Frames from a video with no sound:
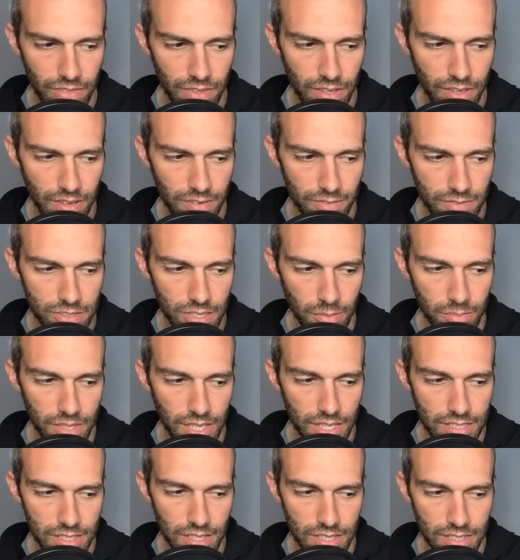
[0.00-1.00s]
For someone
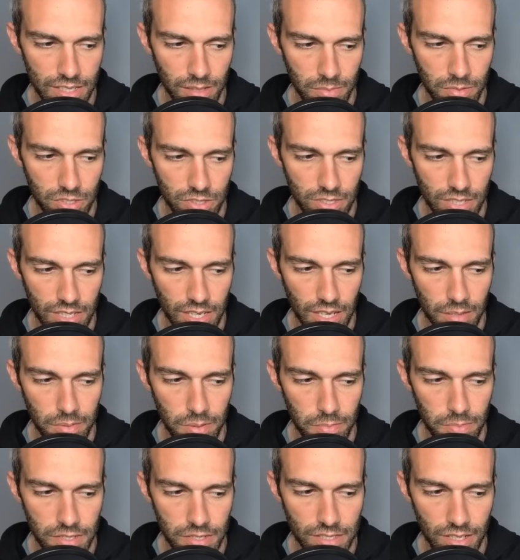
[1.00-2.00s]
that says I'm using an
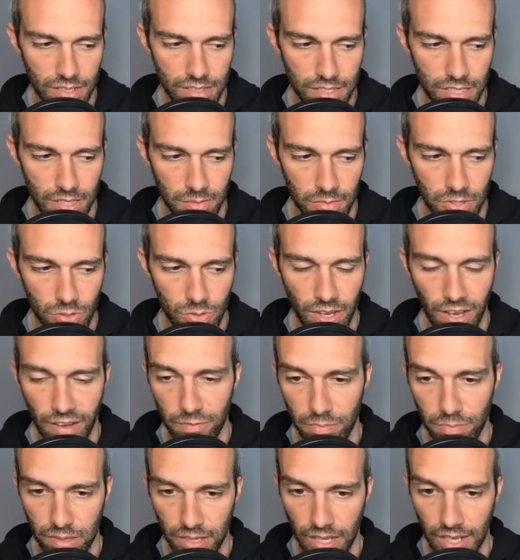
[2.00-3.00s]
ABB style team, you
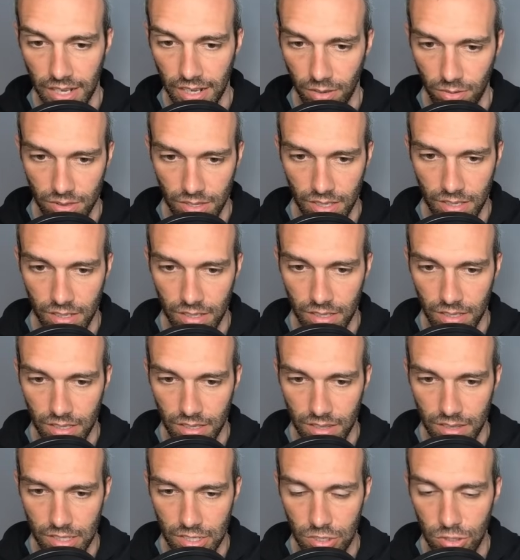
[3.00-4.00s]
have played out the
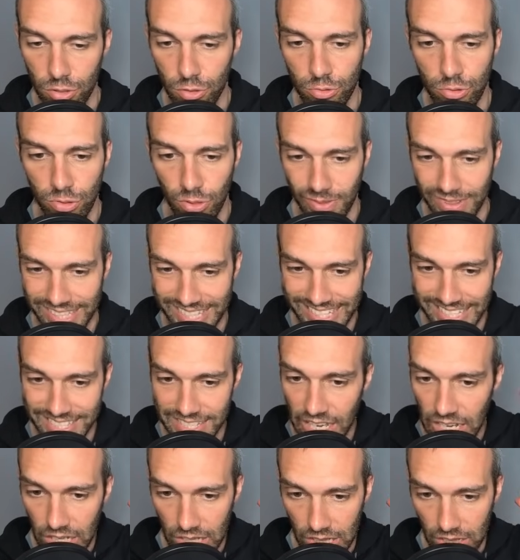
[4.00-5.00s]
neutral leads
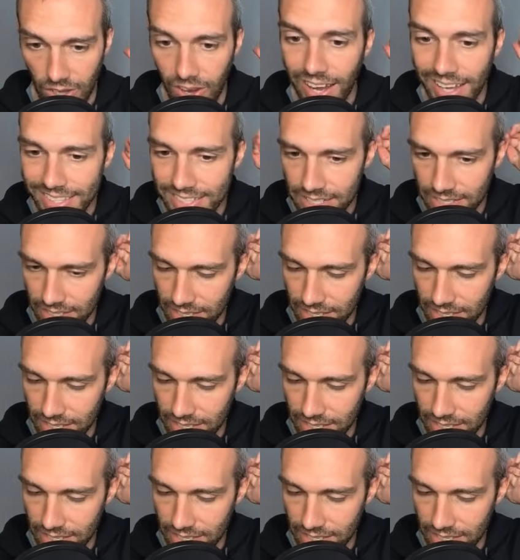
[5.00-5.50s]
a lot.